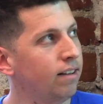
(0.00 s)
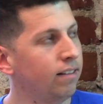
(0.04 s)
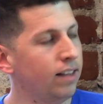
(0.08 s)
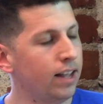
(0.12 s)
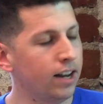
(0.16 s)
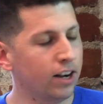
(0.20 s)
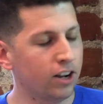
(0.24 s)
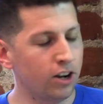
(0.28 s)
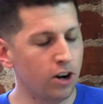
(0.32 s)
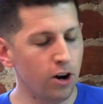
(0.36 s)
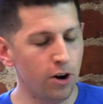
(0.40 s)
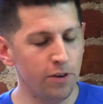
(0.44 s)
A
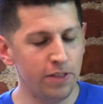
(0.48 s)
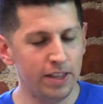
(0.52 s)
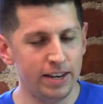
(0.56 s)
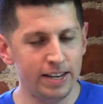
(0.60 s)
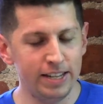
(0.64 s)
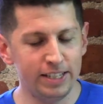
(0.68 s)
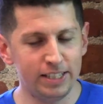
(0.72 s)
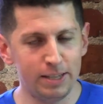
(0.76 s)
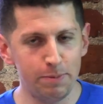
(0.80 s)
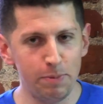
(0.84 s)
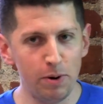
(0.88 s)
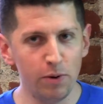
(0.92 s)
lot of code that
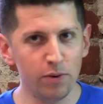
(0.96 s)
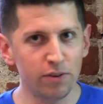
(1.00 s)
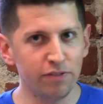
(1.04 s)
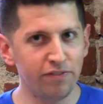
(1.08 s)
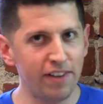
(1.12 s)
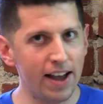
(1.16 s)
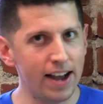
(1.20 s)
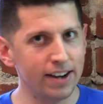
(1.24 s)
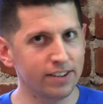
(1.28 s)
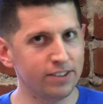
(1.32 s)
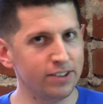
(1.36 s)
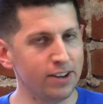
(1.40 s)
needs to be
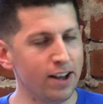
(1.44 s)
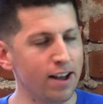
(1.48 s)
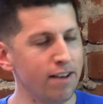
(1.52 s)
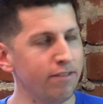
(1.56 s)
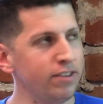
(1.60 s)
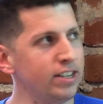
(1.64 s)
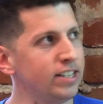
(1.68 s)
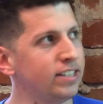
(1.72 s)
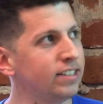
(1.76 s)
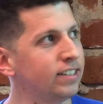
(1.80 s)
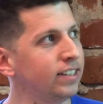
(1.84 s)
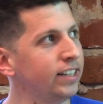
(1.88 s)
refactored,
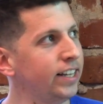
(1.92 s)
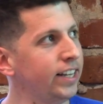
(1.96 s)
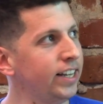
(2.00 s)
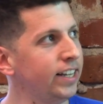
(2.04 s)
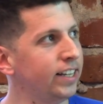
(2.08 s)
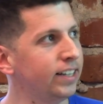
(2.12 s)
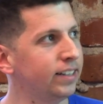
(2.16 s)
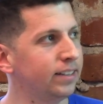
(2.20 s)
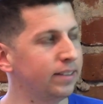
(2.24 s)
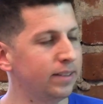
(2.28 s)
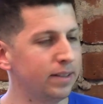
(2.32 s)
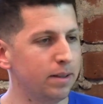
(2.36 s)

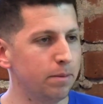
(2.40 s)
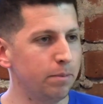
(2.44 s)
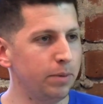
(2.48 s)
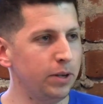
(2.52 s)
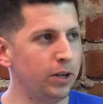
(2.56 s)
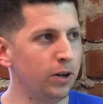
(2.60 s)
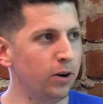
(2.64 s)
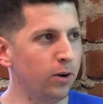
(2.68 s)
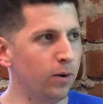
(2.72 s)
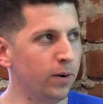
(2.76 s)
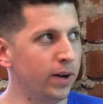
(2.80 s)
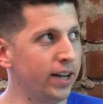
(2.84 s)
obviously.
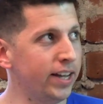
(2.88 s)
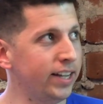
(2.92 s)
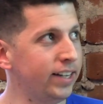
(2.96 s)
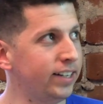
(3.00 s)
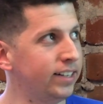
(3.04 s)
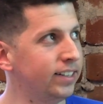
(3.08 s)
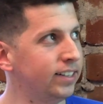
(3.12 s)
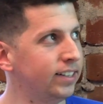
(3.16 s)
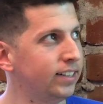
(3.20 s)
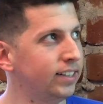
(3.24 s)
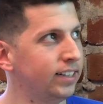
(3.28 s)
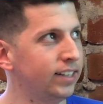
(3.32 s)
But you know
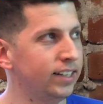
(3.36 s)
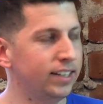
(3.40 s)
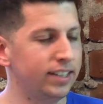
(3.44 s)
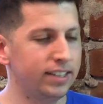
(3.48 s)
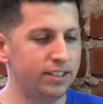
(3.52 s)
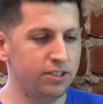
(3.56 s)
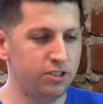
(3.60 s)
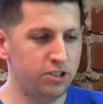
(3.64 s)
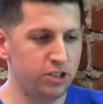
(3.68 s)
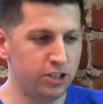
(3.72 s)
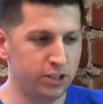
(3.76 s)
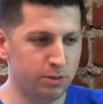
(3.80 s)
what?
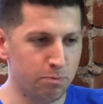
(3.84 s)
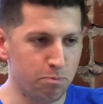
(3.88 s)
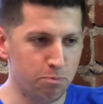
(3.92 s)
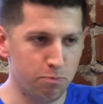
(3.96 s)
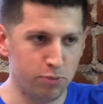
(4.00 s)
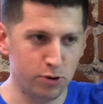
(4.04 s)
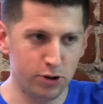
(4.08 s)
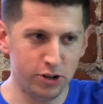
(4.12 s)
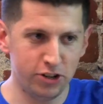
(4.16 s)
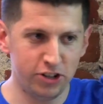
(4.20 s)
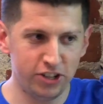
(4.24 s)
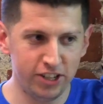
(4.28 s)
Just
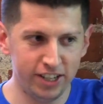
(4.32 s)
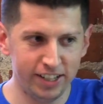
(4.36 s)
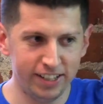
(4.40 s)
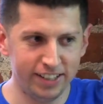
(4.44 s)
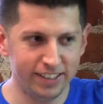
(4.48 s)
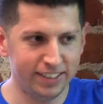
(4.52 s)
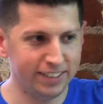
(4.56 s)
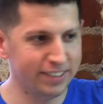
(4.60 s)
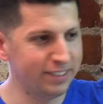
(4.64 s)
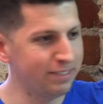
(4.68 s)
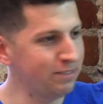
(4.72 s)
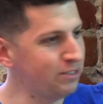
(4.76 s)
push
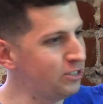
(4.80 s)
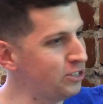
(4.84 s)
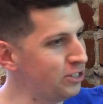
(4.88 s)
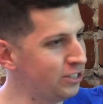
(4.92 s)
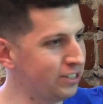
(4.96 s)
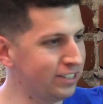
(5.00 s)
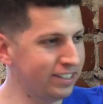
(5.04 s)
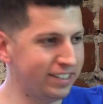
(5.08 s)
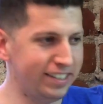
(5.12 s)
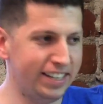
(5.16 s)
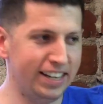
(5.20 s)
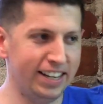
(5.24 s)
it.
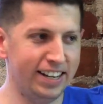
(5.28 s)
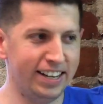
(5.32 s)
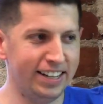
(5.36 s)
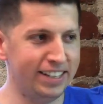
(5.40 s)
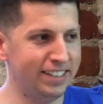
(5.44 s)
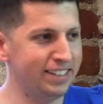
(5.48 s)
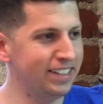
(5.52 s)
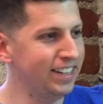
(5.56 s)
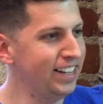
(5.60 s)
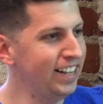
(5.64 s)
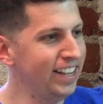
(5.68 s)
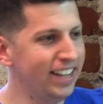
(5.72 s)
Just get
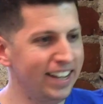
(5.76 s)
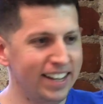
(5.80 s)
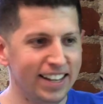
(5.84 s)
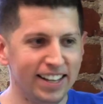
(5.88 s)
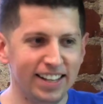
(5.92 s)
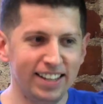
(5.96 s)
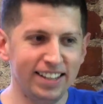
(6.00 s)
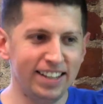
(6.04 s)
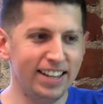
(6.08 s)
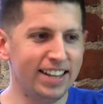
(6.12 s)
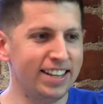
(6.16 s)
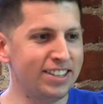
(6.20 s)
it.
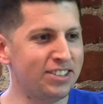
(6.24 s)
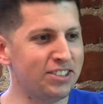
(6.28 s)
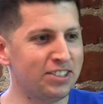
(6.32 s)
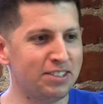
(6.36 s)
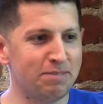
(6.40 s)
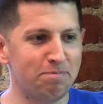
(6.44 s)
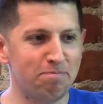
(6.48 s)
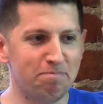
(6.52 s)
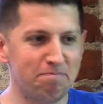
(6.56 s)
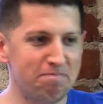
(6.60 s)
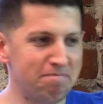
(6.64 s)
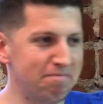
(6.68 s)

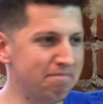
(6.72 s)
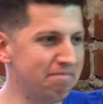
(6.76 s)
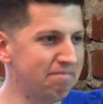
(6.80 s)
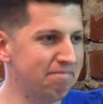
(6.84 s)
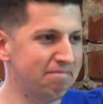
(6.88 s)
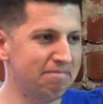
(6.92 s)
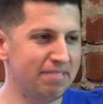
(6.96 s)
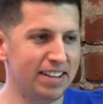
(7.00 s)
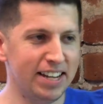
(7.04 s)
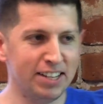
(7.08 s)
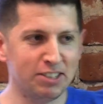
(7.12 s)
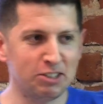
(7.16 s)
It's
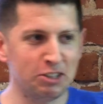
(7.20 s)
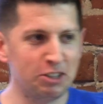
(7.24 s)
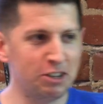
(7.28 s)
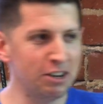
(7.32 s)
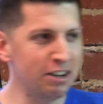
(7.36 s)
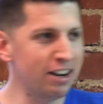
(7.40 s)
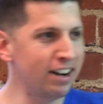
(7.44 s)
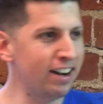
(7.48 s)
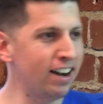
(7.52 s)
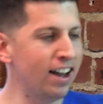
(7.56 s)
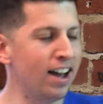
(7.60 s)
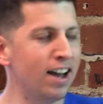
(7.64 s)

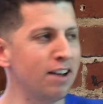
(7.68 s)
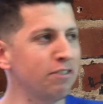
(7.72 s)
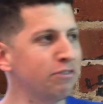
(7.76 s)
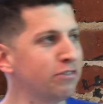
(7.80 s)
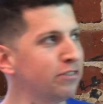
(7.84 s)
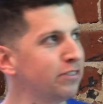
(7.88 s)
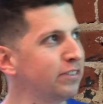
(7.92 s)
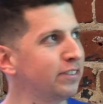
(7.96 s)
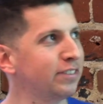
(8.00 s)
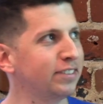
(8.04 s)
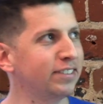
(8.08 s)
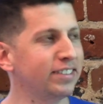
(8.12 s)
good
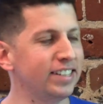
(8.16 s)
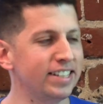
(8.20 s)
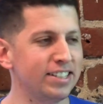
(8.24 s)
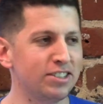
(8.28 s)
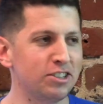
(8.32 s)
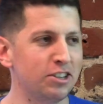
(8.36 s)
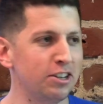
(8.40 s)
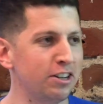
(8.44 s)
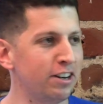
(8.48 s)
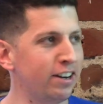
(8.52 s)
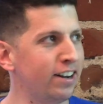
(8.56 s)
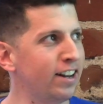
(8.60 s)
enough.
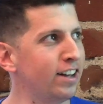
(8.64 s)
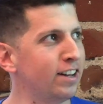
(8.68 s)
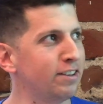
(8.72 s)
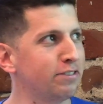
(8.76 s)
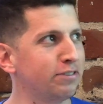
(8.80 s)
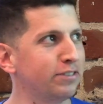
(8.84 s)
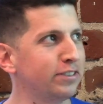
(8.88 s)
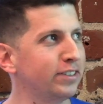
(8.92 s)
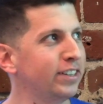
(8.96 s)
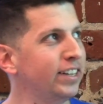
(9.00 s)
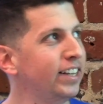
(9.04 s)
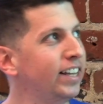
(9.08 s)
It's good
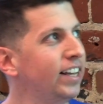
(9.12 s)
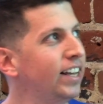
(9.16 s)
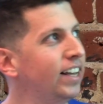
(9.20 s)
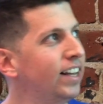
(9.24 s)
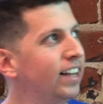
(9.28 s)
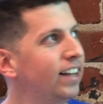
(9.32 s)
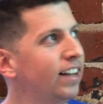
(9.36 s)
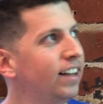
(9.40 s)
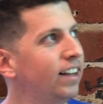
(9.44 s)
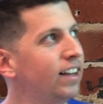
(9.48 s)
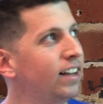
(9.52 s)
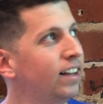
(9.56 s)
enough.
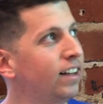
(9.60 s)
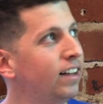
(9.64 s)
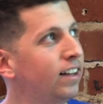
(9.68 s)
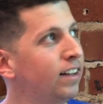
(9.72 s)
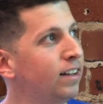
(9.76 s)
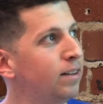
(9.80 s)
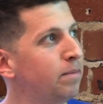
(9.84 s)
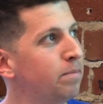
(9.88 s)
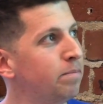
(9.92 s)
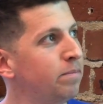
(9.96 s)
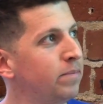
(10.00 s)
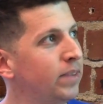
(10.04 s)

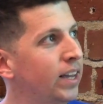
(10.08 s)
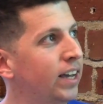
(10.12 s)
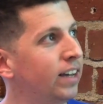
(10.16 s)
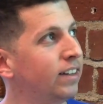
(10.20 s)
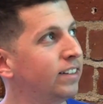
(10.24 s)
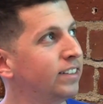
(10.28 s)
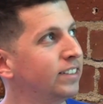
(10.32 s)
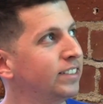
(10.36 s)
Yeah.